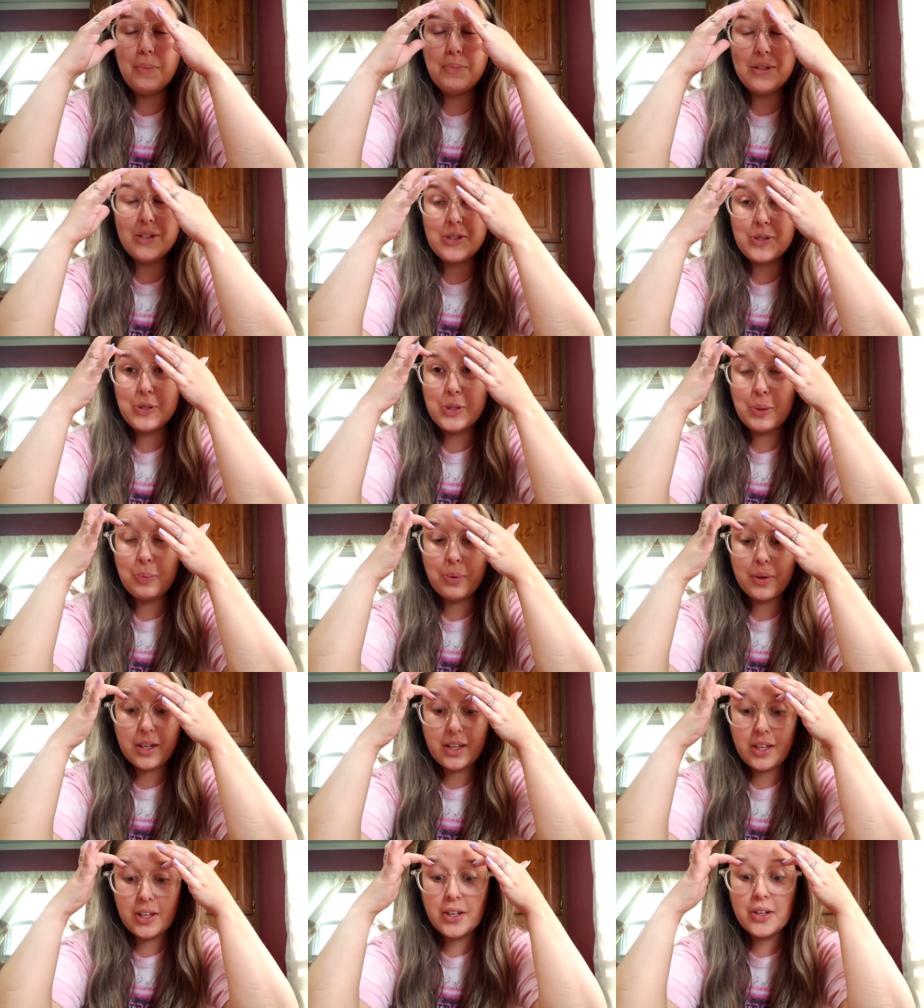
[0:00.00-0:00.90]
It's super
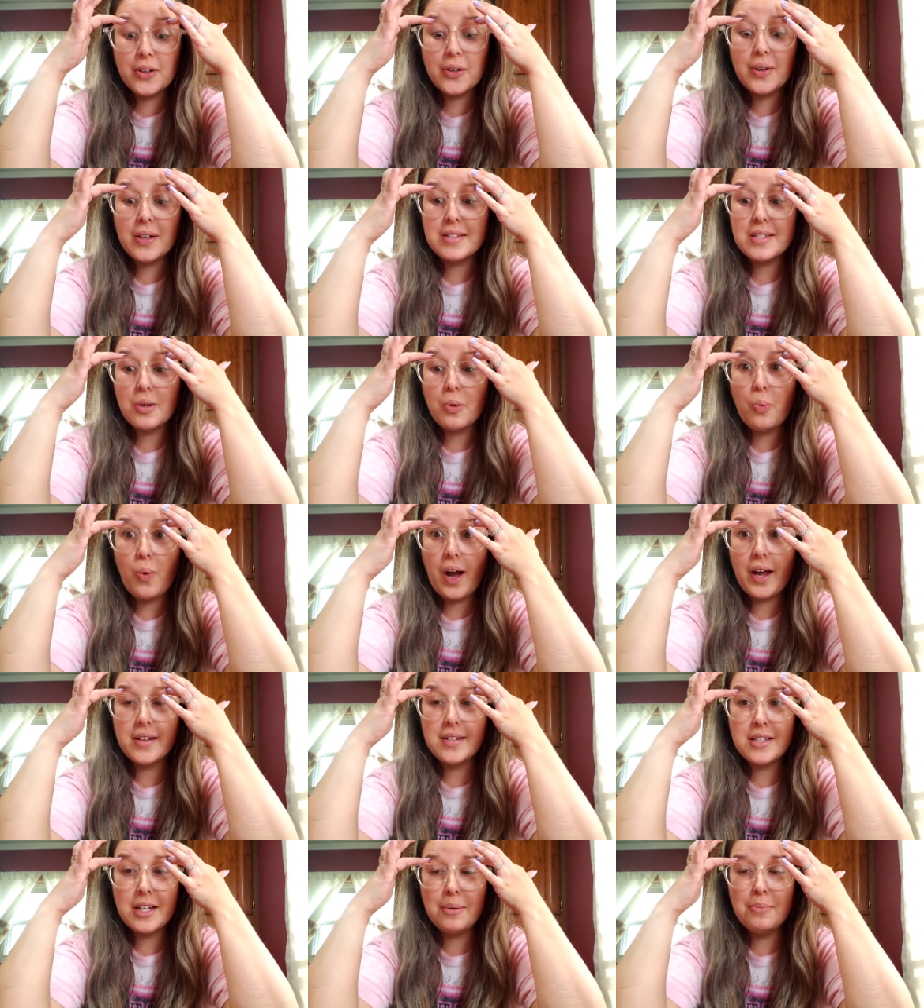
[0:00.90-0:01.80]
cute. It's a
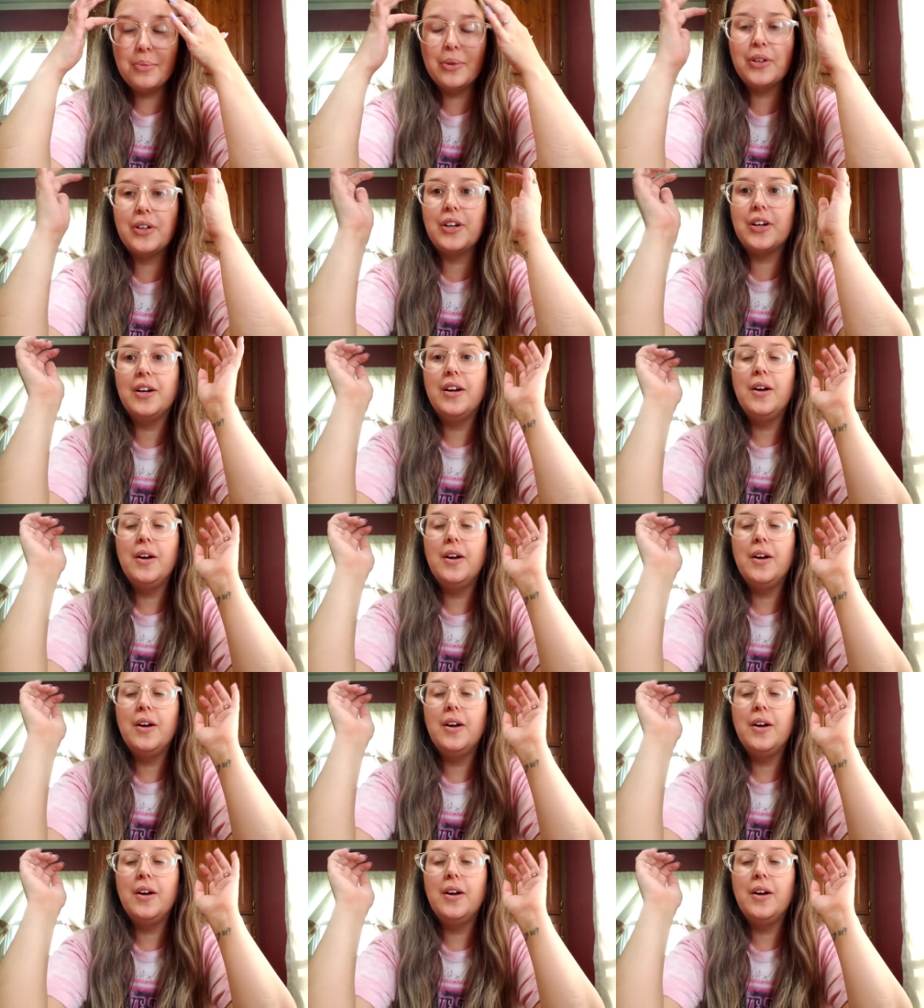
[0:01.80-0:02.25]
wine tumbler.